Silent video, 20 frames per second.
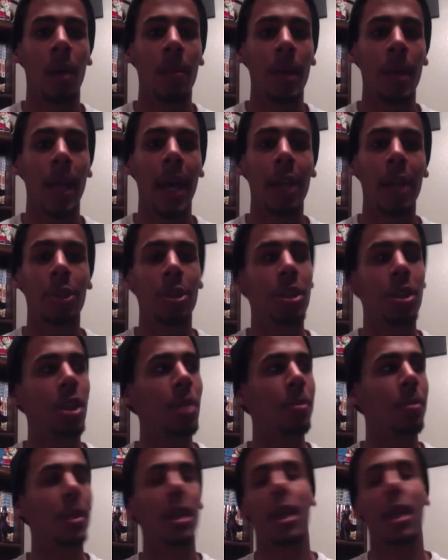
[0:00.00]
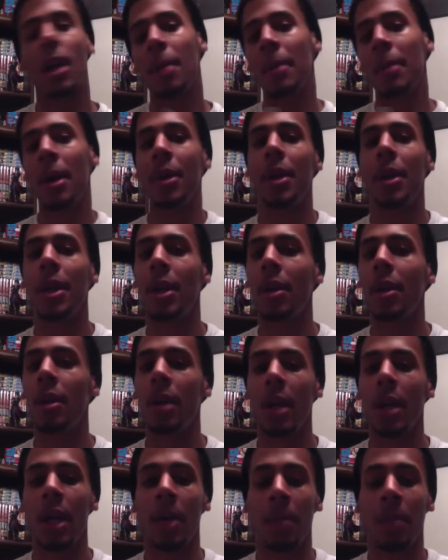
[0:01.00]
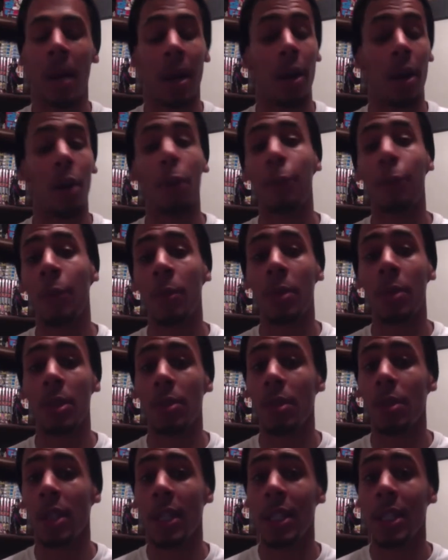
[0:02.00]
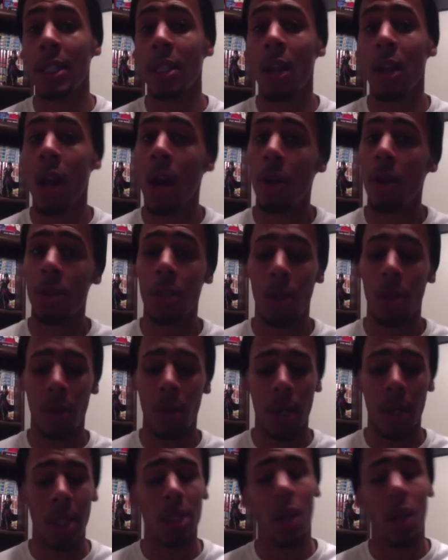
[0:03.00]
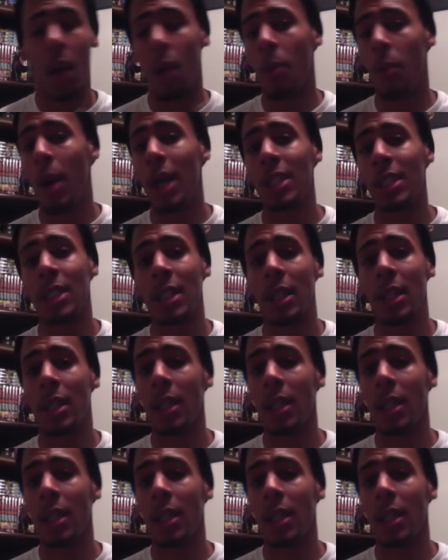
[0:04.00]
It actually took me to come out here, and my girlfriend was really into Naruto, and I started watching it